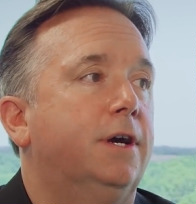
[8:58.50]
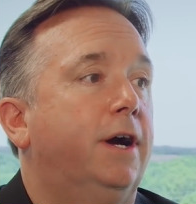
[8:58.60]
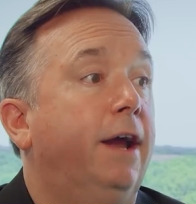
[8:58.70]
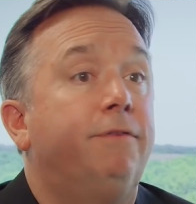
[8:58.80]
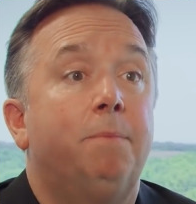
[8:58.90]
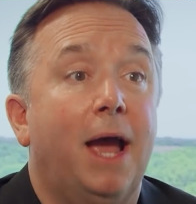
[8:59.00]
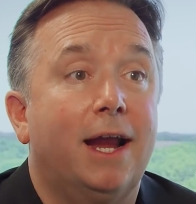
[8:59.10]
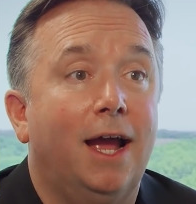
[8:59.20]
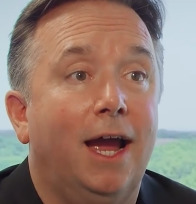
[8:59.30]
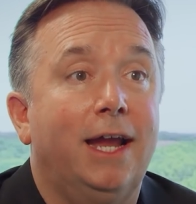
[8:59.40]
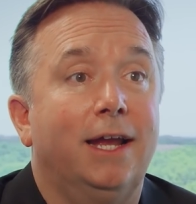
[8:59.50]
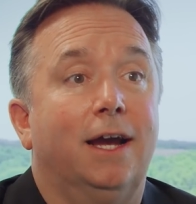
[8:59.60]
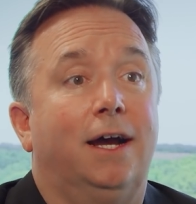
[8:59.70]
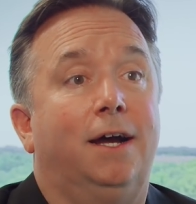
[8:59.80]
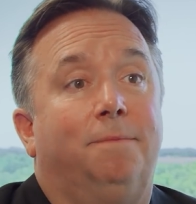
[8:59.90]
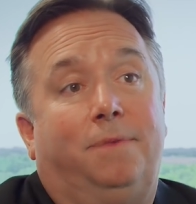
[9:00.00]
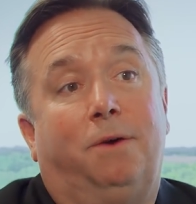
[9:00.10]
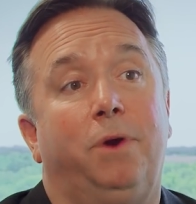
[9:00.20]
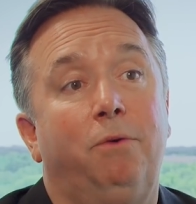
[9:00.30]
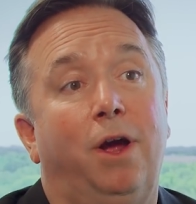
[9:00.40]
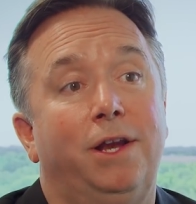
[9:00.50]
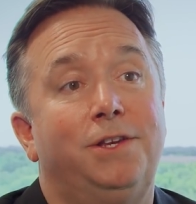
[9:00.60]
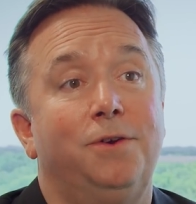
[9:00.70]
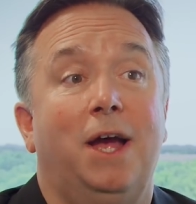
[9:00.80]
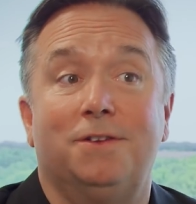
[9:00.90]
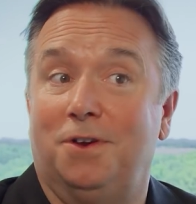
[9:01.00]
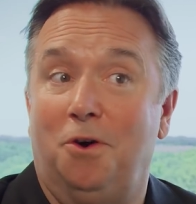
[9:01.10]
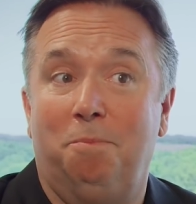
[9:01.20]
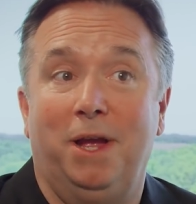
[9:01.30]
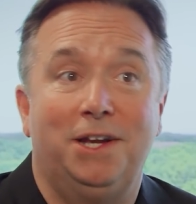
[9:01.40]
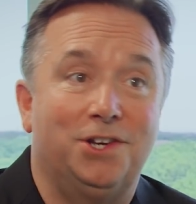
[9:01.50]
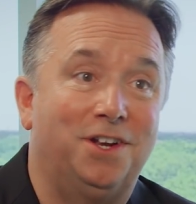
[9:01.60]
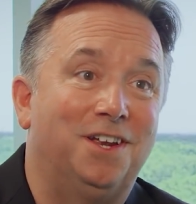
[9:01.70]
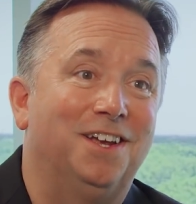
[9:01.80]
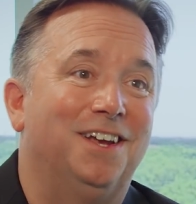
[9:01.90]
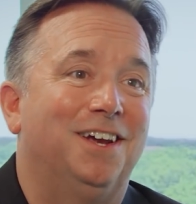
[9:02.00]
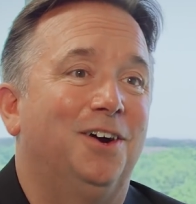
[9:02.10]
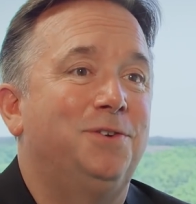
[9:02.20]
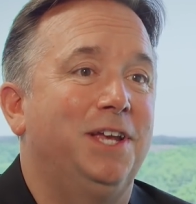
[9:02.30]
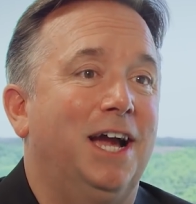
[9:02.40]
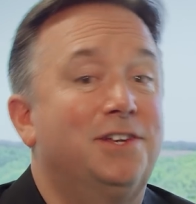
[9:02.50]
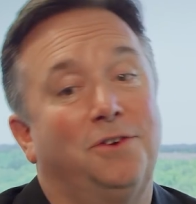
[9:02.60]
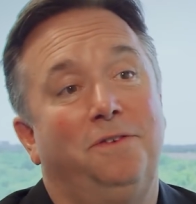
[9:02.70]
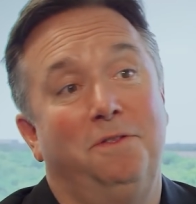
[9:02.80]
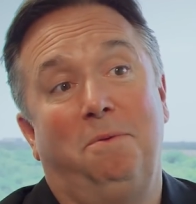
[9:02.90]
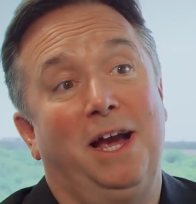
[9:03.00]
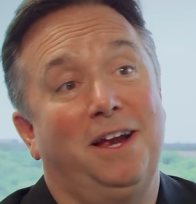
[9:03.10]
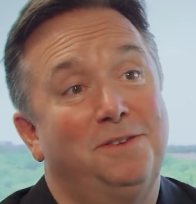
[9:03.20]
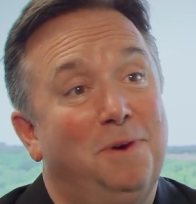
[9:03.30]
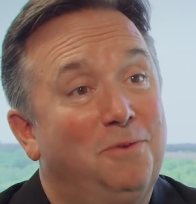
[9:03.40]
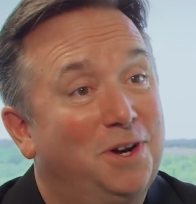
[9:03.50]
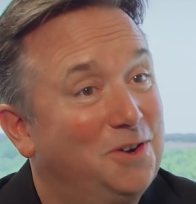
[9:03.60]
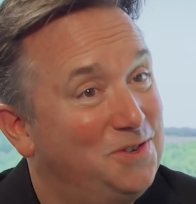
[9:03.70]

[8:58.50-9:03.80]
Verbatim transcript: Every bad guy um, that we run into has a homepage on OTX, so even the bad guys might want to go